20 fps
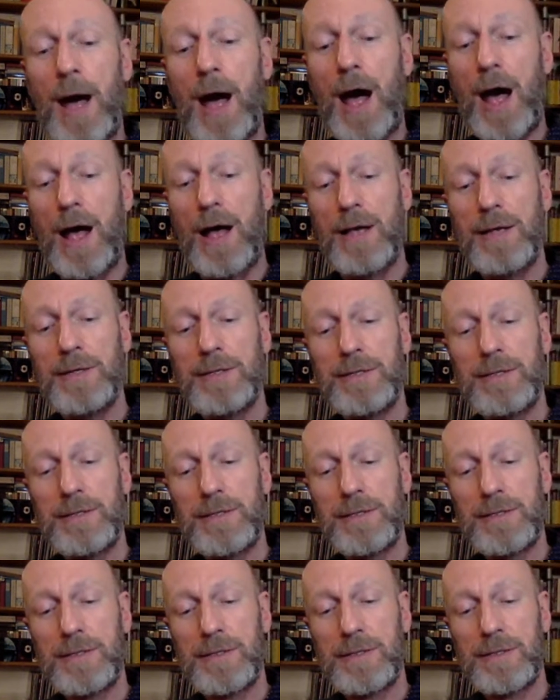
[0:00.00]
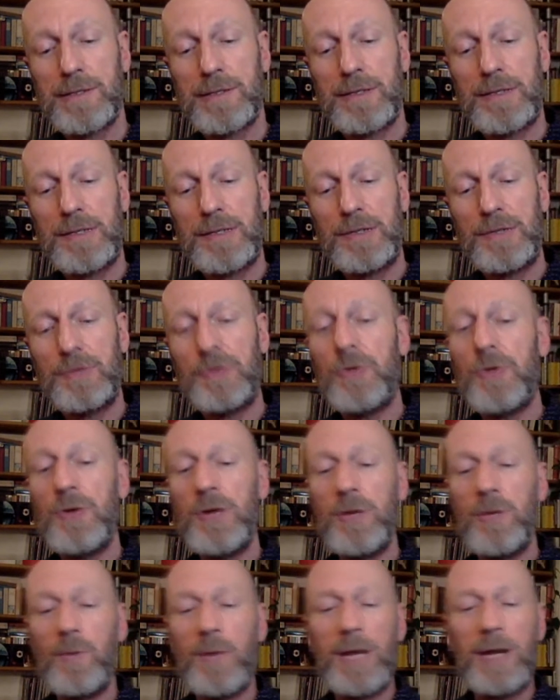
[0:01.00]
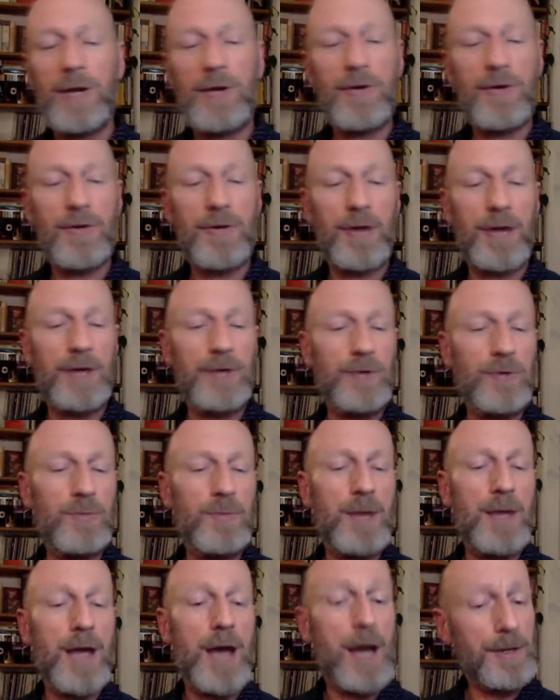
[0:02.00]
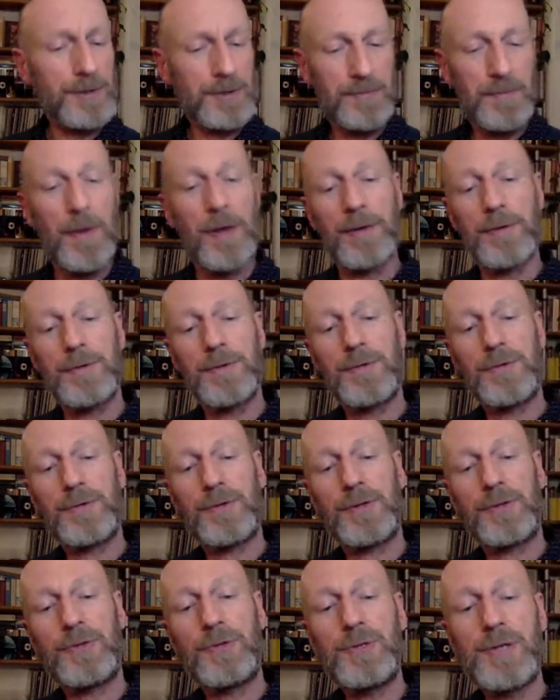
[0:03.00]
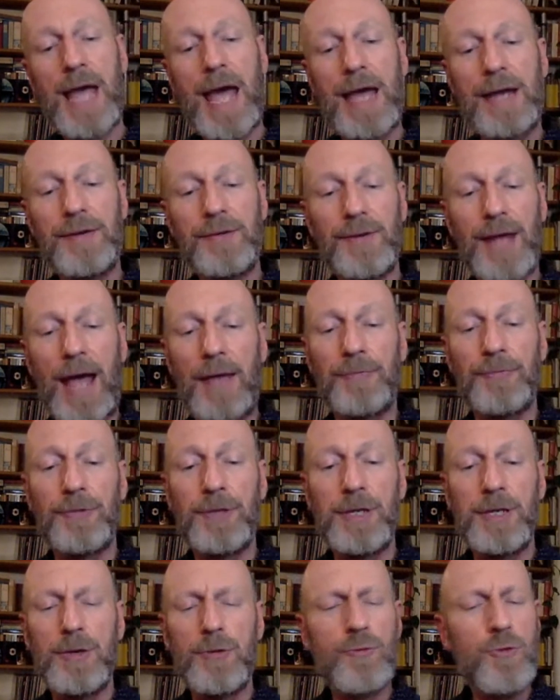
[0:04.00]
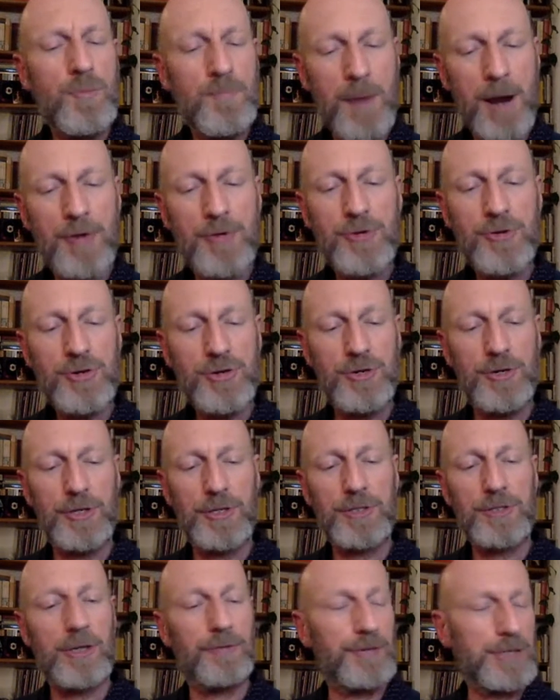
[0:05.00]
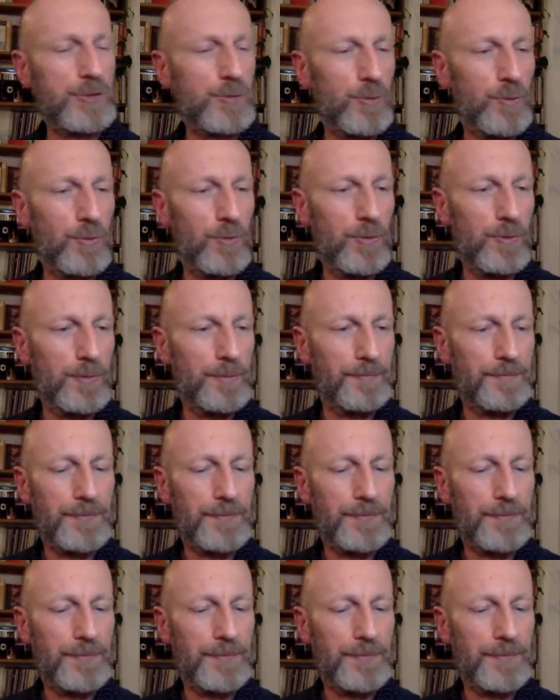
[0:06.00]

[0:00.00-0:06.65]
pass, during which I do my utmost to get at the romanchness of it all.